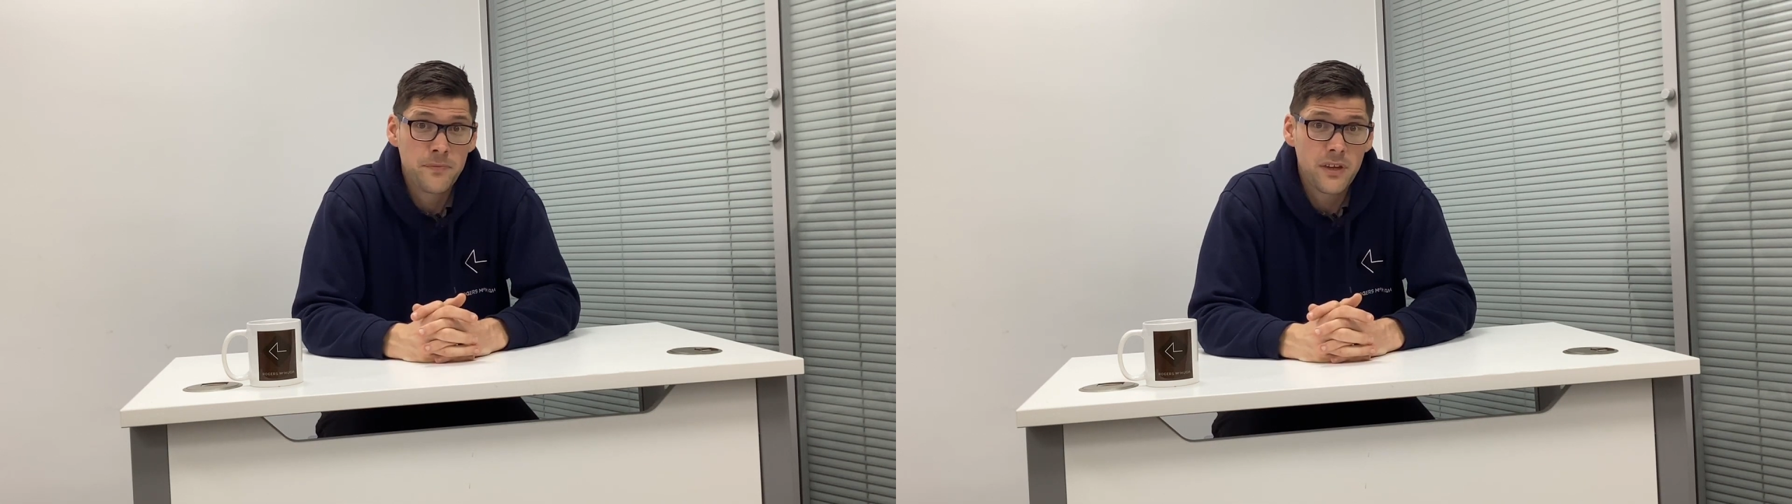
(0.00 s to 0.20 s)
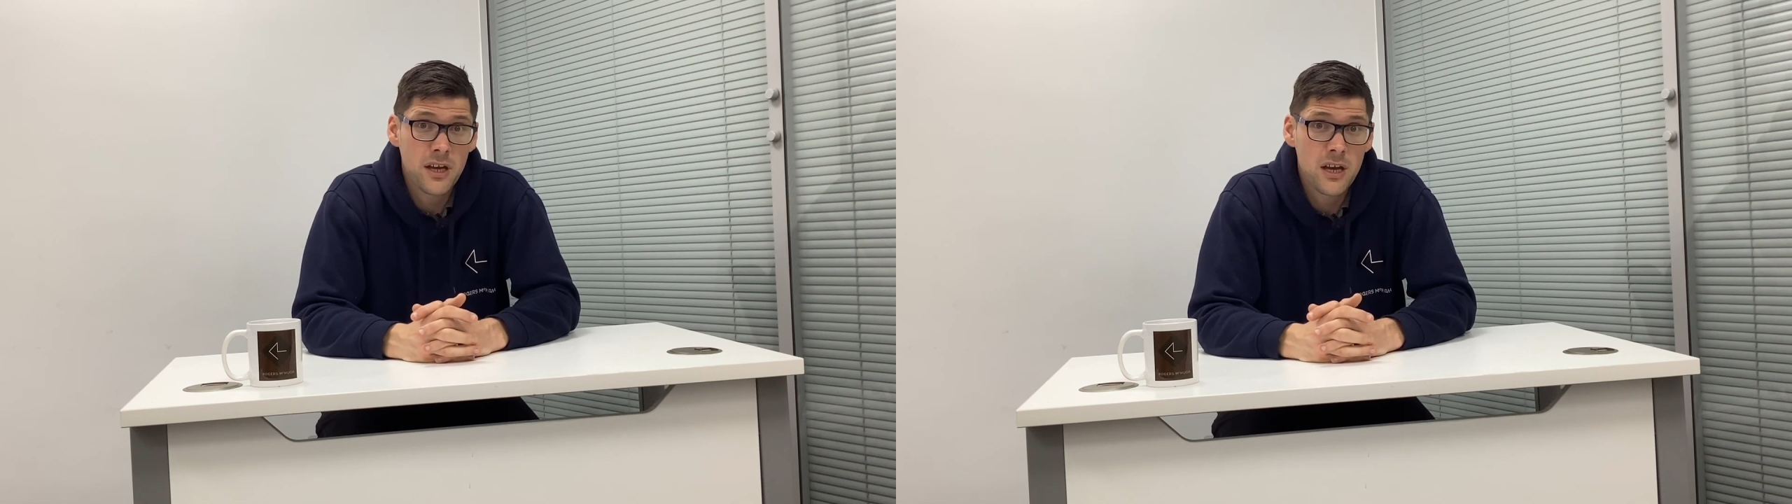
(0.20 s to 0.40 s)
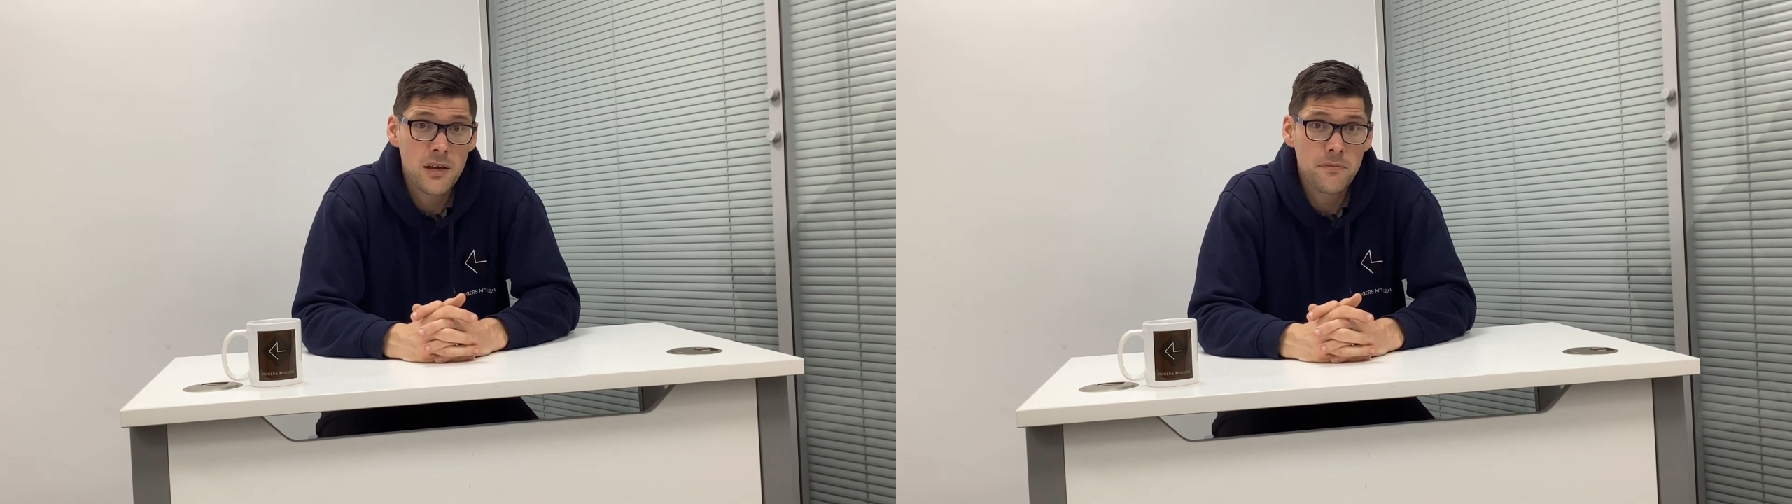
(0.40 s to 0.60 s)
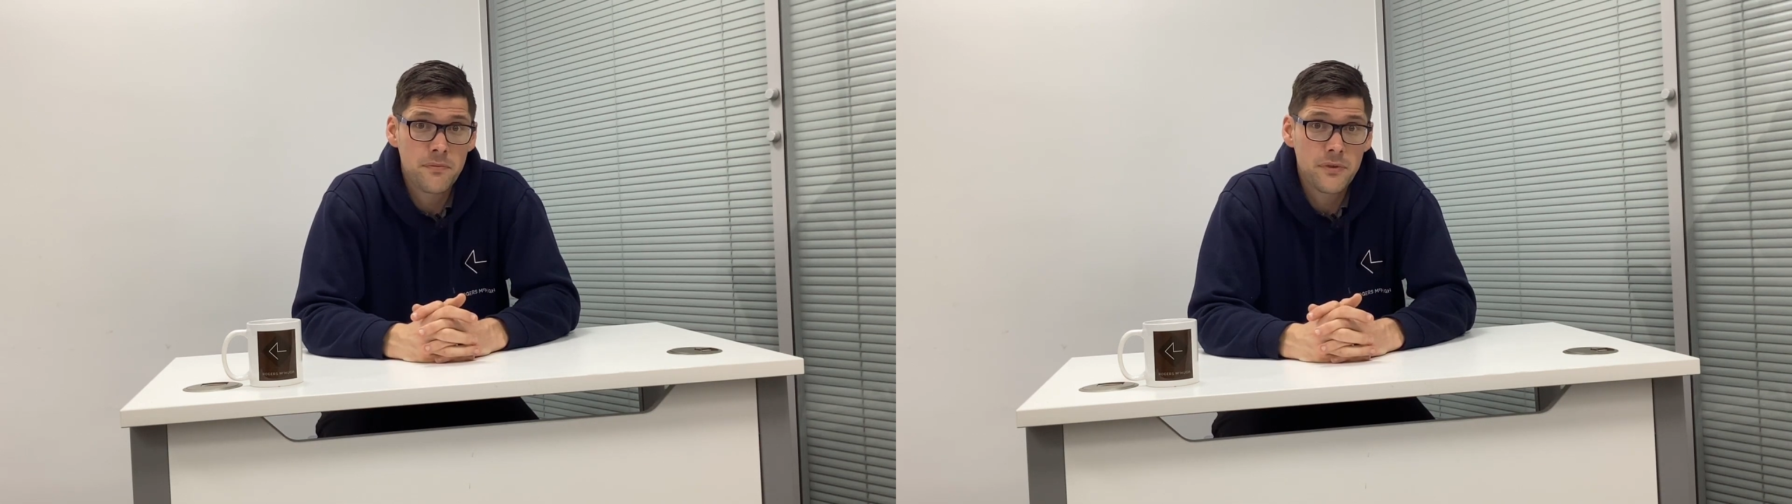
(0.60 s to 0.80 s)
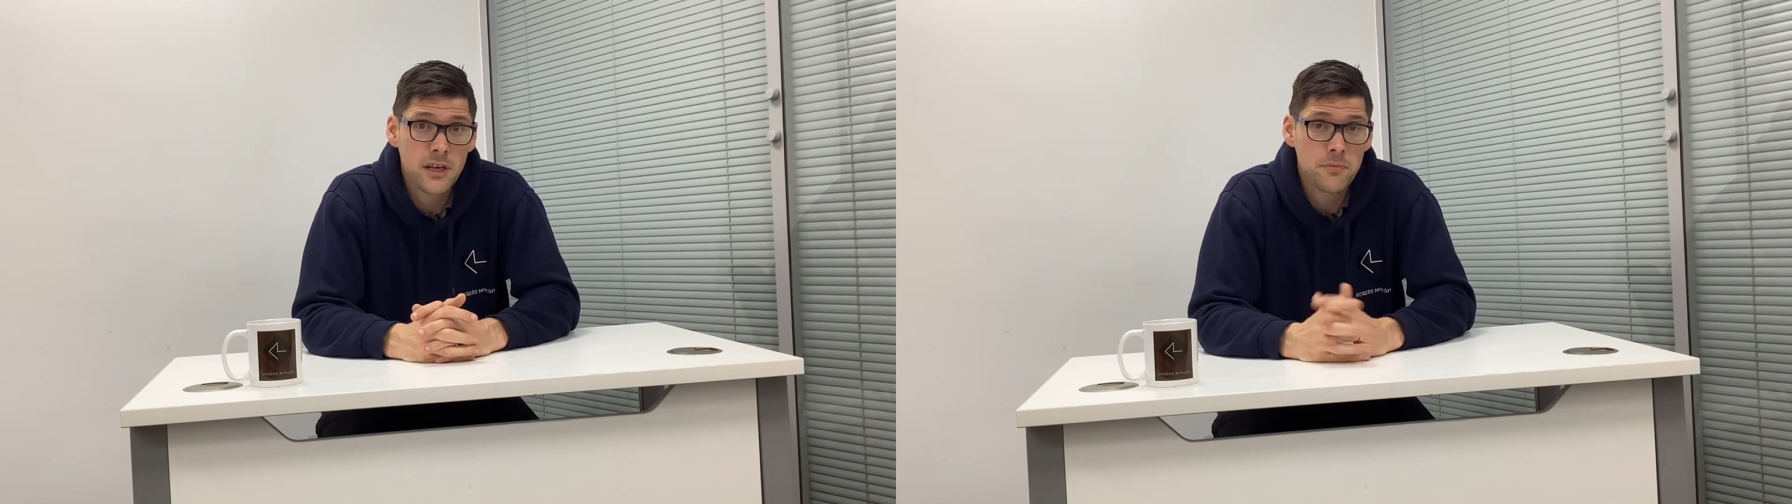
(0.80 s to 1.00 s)

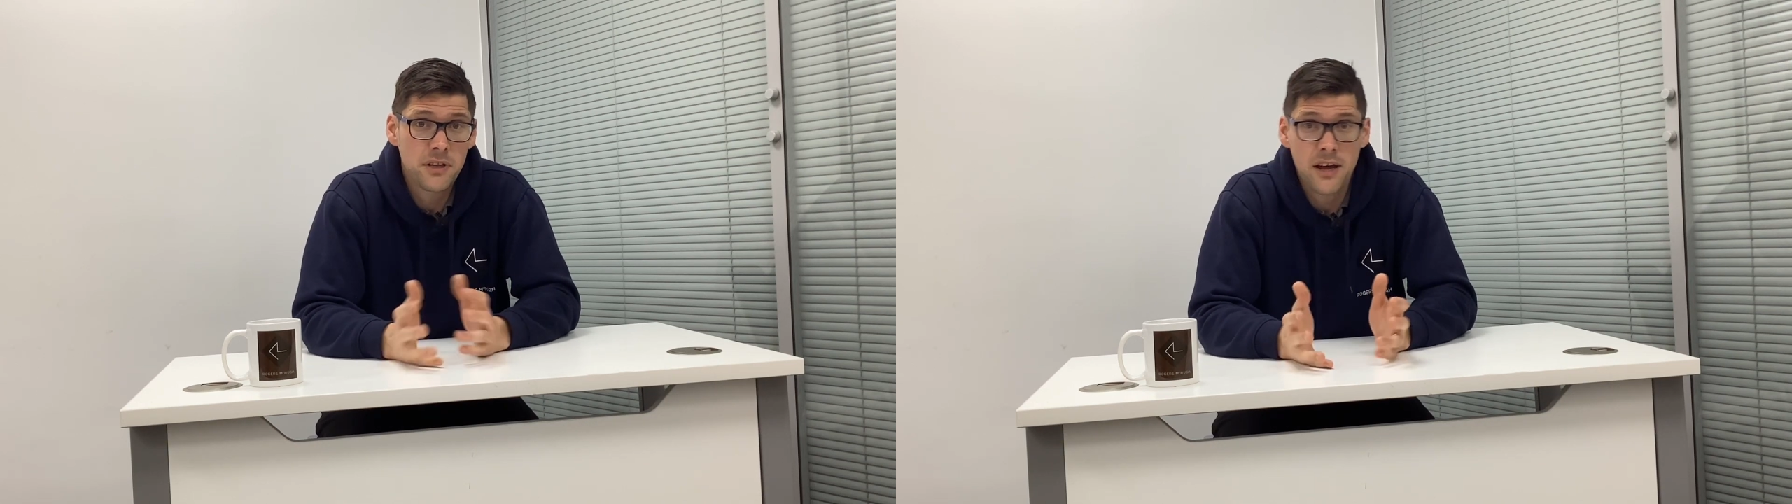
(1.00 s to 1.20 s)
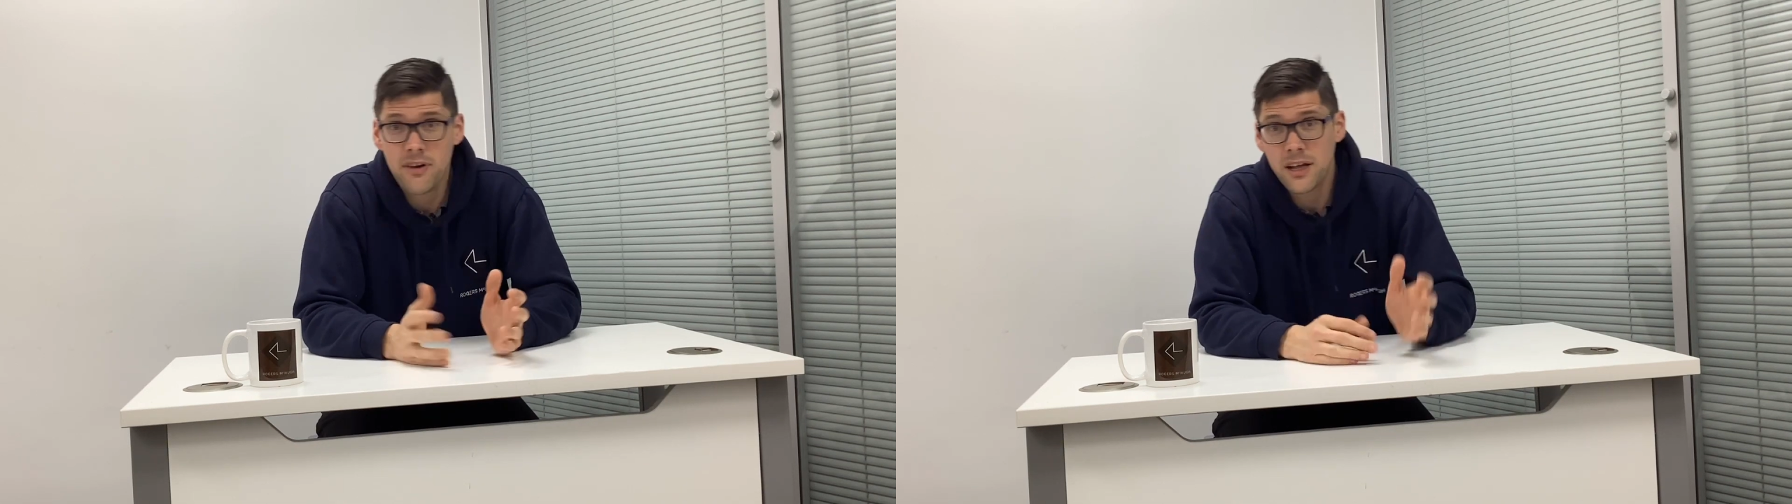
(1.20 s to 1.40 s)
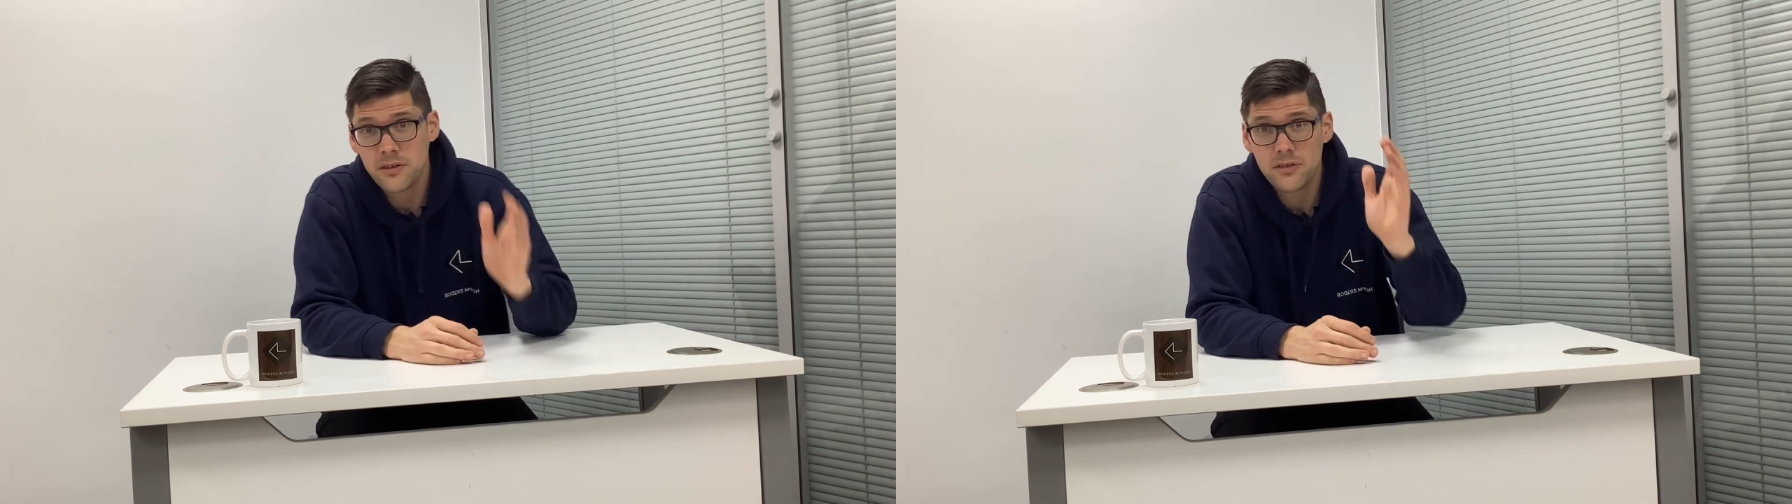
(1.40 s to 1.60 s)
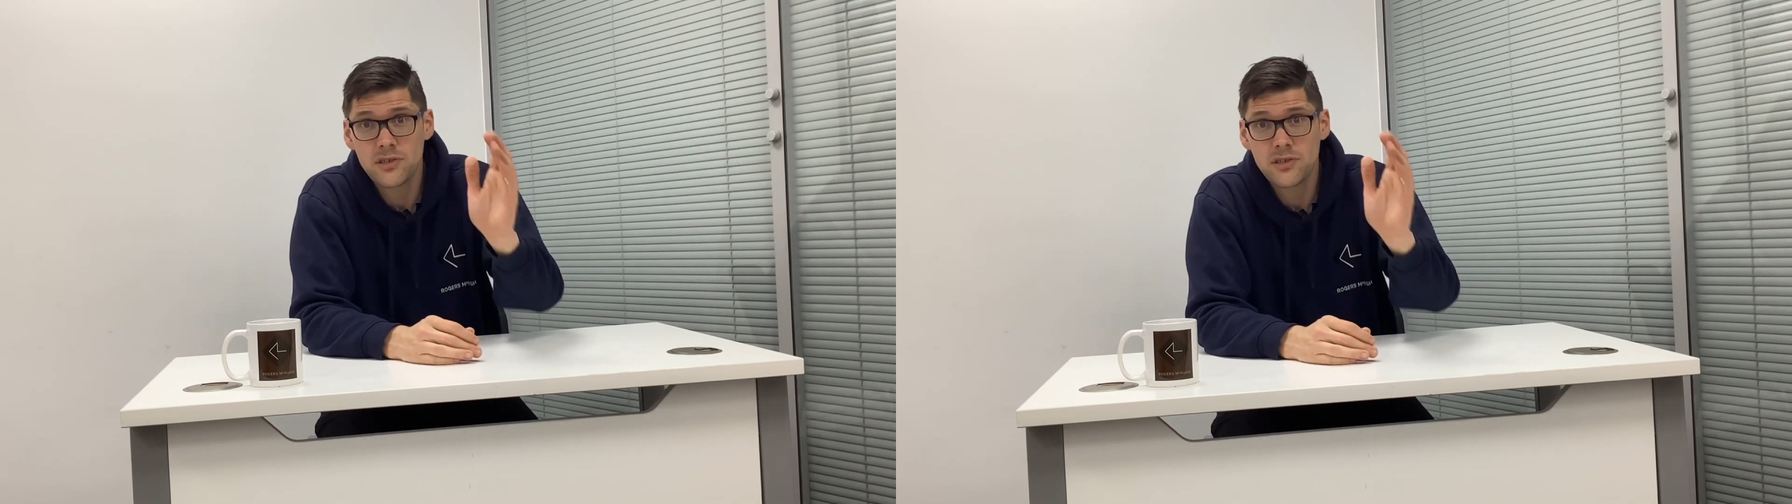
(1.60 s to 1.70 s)
it'd be like, right,